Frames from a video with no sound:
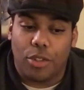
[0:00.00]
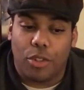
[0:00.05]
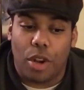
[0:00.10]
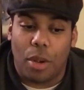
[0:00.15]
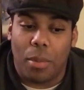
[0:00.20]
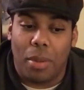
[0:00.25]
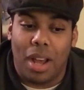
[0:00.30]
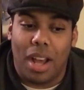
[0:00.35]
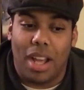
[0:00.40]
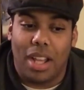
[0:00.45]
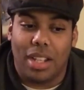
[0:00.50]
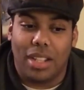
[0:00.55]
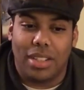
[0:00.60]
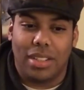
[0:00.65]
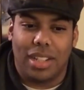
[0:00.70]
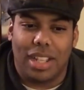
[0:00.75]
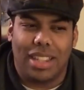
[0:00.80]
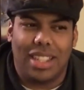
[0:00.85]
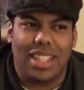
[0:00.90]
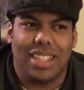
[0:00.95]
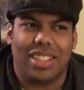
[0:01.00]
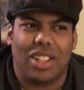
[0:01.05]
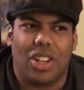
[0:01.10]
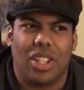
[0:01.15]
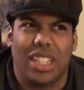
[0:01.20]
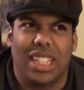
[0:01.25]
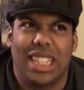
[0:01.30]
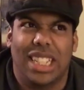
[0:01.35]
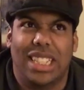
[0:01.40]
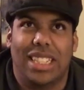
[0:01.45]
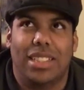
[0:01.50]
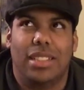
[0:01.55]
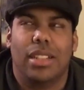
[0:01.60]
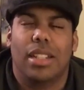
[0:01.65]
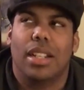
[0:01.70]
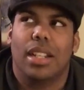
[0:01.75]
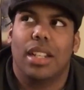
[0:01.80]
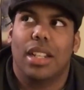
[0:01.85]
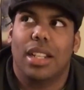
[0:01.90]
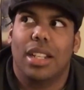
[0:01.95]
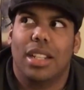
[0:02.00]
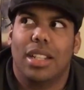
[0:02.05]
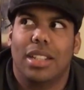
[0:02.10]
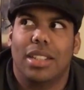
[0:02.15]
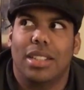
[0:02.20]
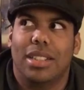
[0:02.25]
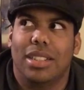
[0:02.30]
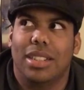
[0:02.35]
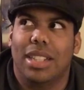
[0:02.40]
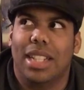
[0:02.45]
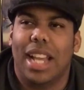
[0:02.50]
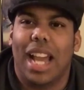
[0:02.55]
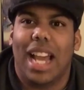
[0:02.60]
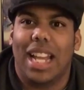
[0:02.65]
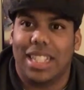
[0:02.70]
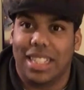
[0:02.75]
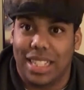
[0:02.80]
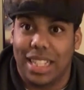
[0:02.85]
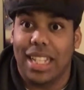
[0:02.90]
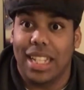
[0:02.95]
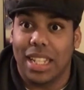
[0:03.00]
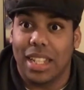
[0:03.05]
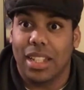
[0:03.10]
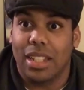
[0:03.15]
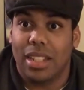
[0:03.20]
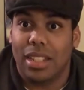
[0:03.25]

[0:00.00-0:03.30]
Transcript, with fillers: from, uh, I think it's called DID.